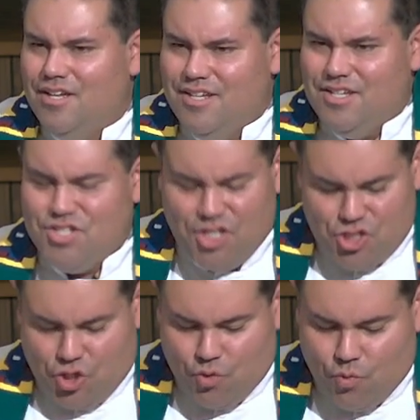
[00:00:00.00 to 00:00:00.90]

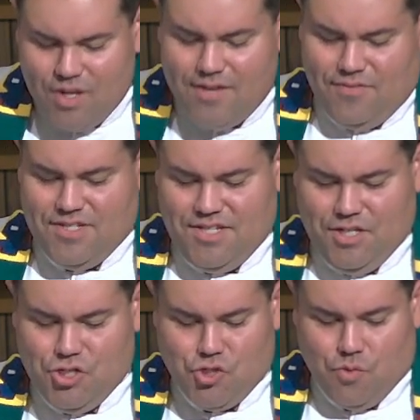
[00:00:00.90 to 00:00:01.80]
such grievous
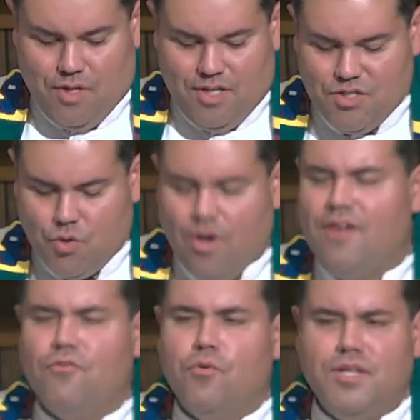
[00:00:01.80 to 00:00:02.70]
injuries or
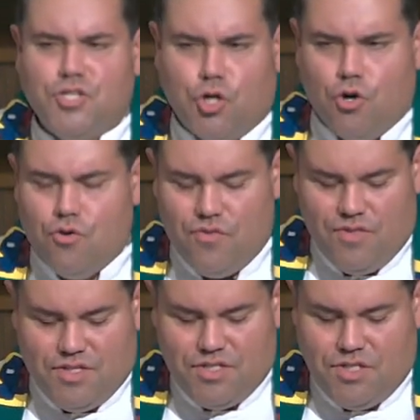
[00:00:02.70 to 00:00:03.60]
ever return
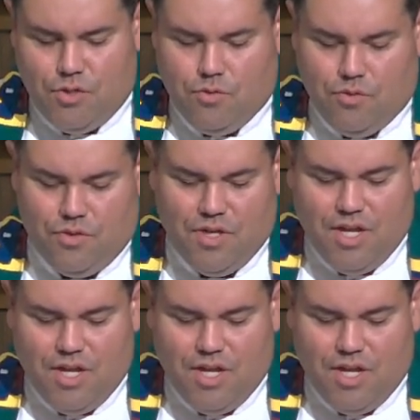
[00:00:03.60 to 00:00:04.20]
this youth